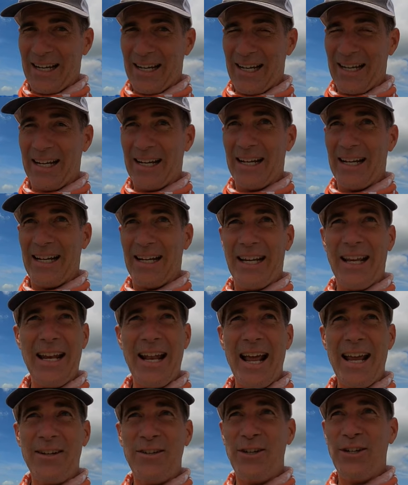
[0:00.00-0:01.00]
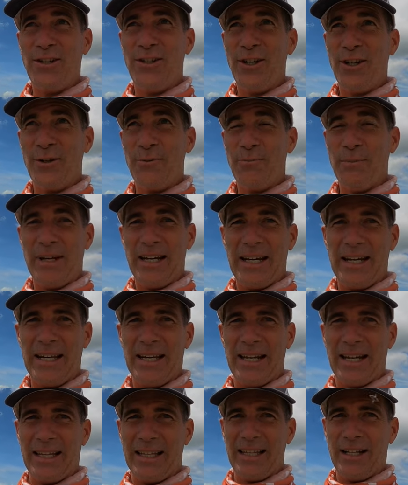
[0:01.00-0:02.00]
and it actually took
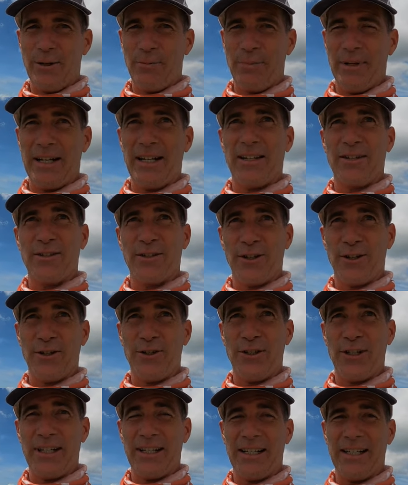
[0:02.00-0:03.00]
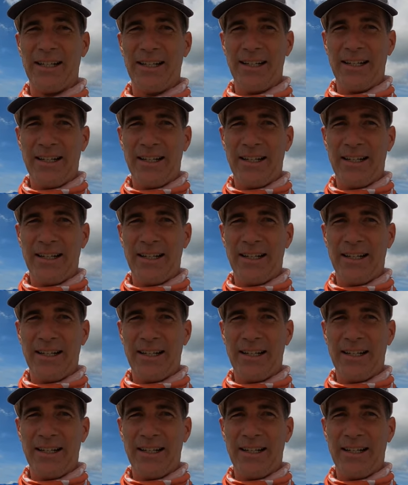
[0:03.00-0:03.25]
me a little bit of searching.